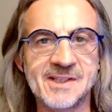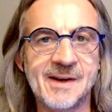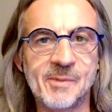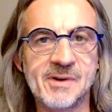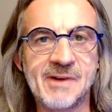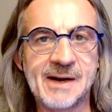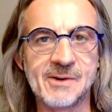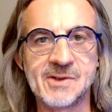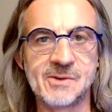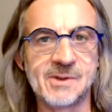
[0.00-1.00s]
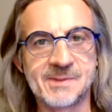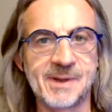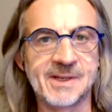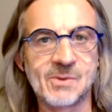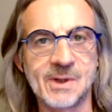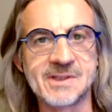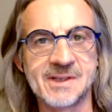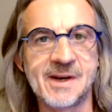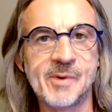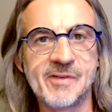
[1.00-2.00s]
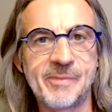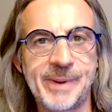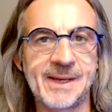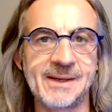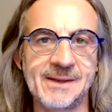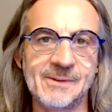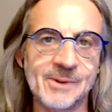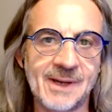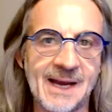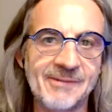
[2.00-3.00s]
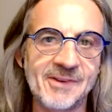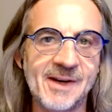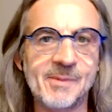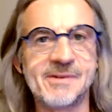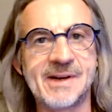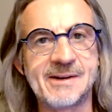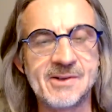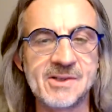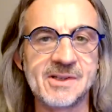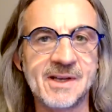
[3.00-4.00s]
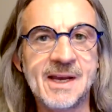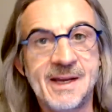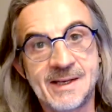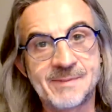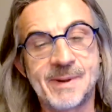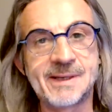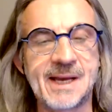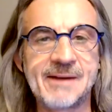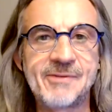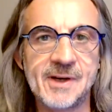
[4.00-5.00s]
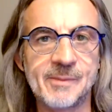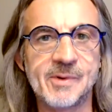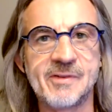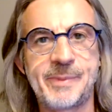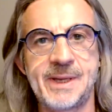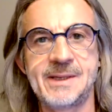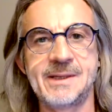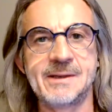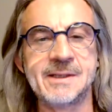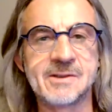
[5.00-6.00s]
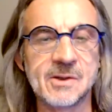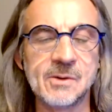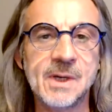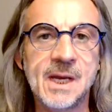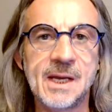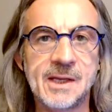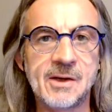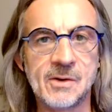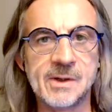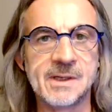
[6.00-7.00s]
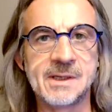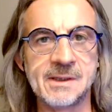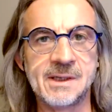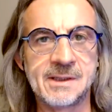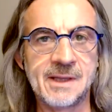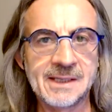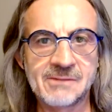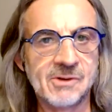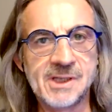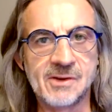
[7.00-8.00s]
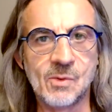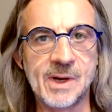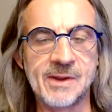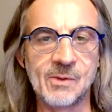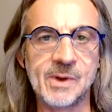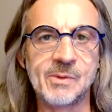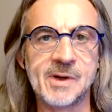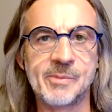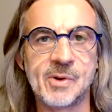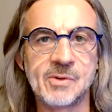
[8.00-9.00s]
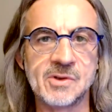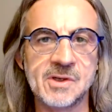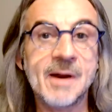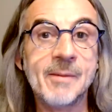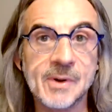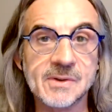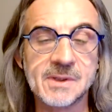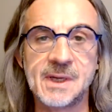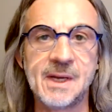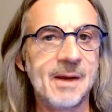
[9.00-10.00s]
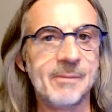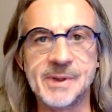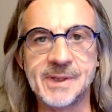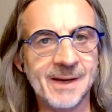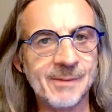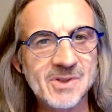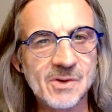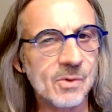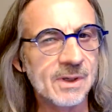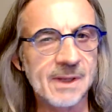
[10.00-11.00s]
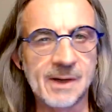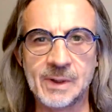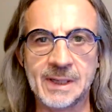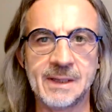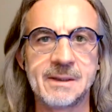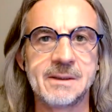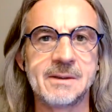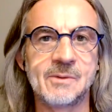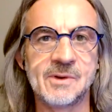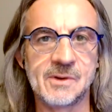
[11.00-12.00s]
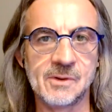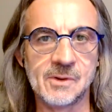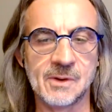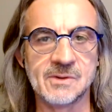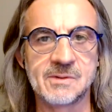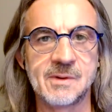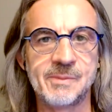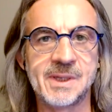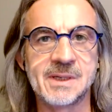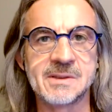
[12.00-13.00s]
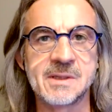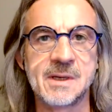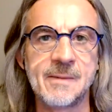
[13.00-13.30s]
number of hours you expect twice the number of pay you work half the number of hours you expect half the number of pay and so you know it, it that's really the way that we would approach numbers but numbers don't work that way with glucose because